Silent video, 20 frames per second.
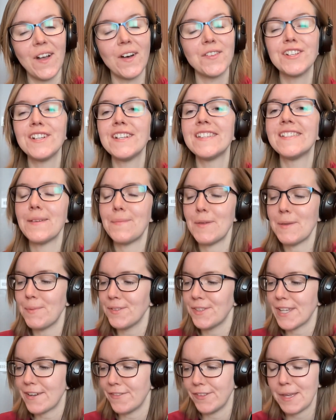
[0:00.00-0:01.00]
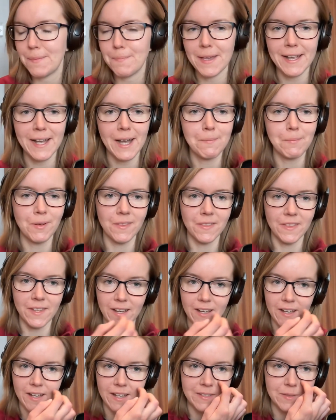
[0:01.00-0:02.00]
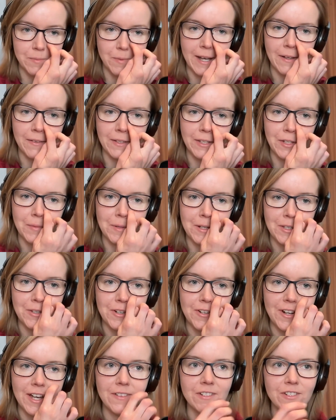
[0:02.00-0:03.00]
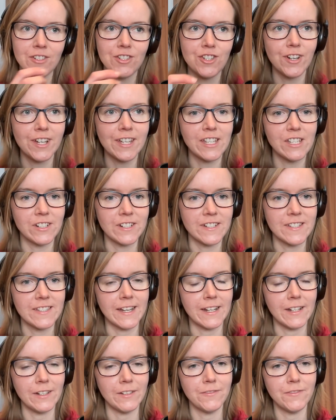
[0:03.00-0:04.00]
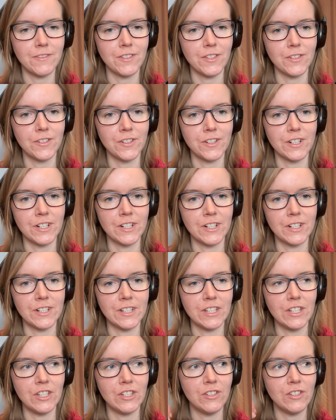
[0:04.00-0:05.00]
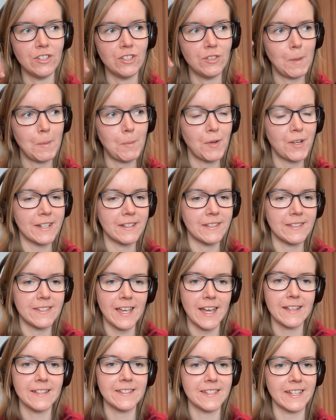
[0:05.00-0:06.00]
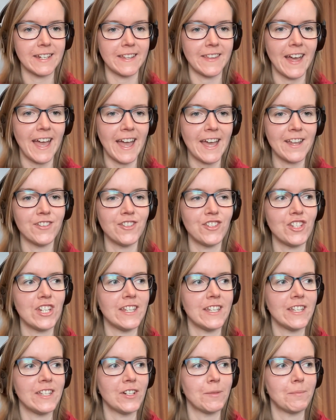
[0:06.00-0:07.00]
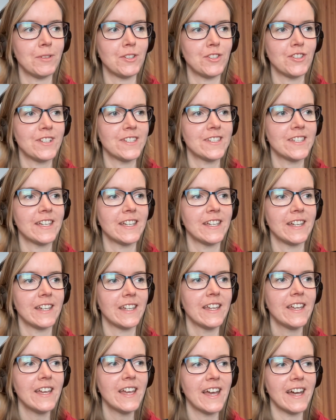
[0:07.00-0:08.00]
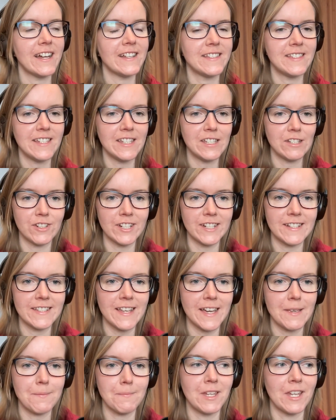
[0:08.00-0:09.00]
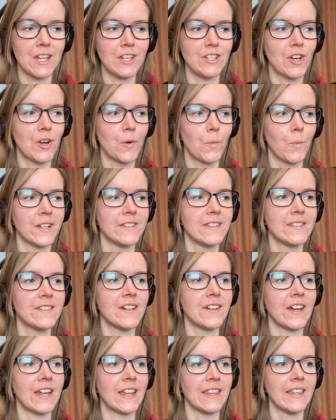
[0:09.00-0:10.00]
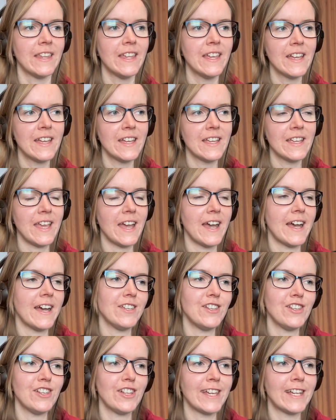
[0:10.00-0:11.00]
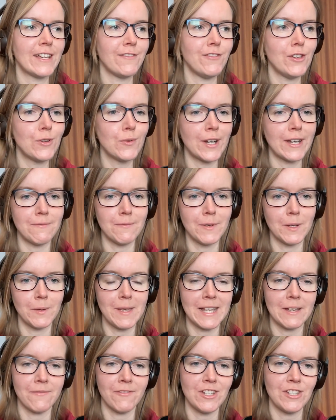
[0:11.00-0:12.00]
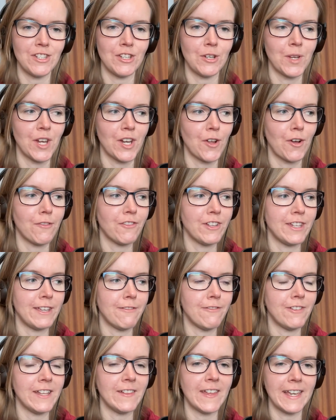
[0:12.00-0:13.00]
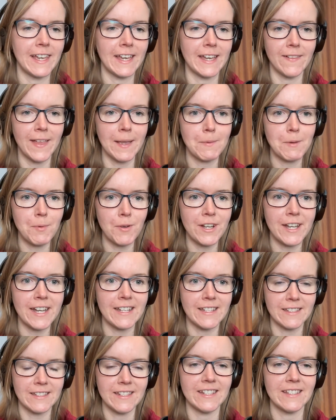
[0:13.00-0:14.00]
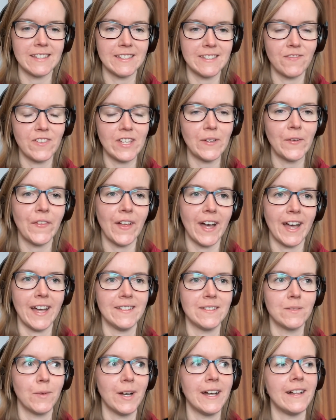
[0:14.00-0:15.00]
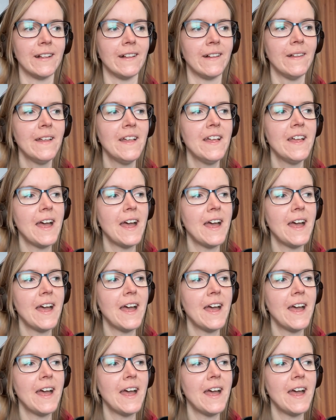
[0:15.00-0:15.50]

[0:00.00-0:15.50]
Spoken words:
I was going to say, people definitely pick up on that as well. You know, when you're out enjoying yourself, people can sense kind of that energy that you're producing, and see your excitement and your wonder. And yeah, like if you go out and make a video where you're not really feeling it, like people can feel that as well.